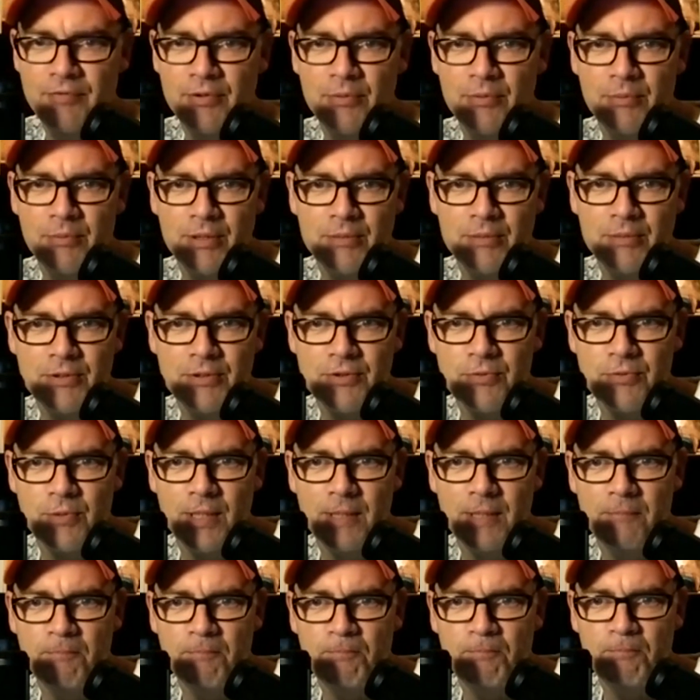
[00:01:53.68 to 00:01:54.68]
will make me
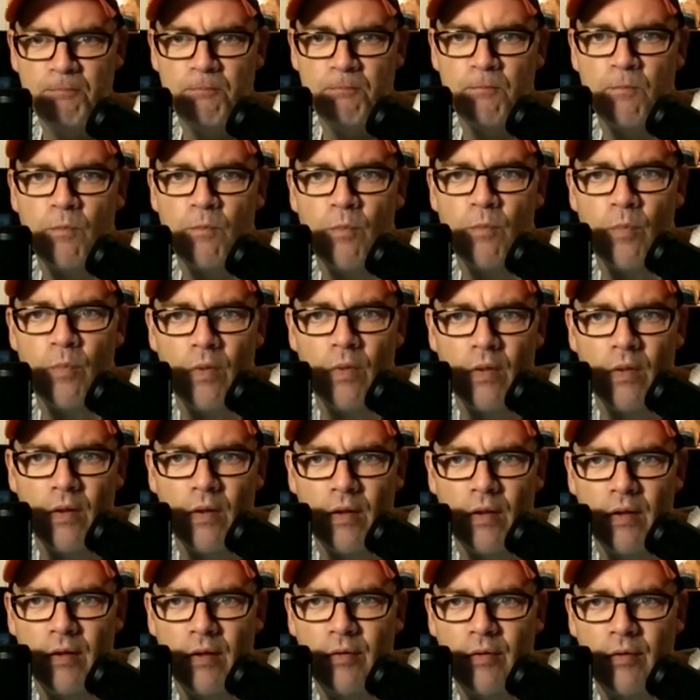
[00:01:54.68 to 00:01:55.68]
sweat.
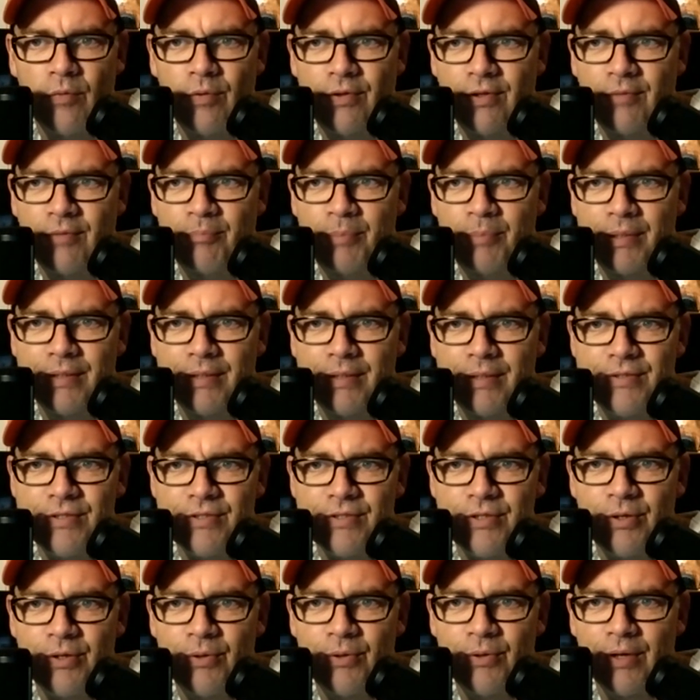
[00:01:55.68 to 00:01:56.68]
What the piss
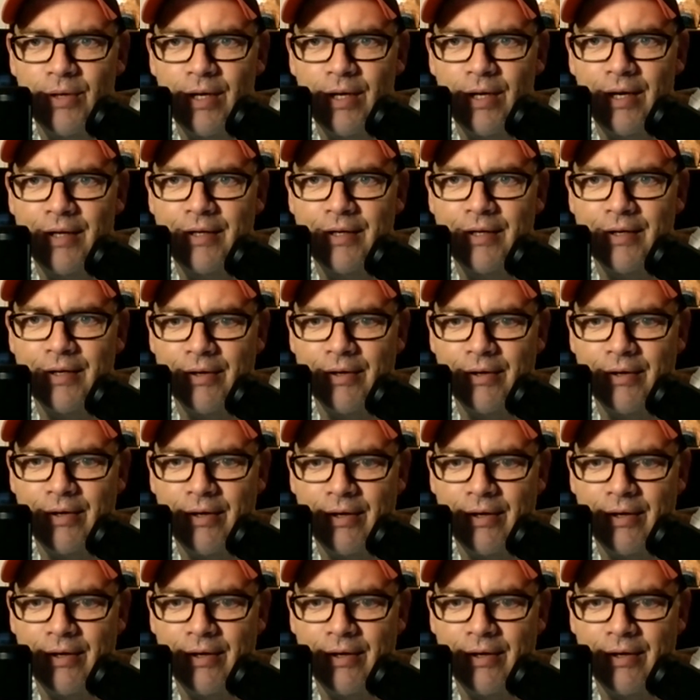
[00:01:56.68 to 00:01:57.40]
is going on here?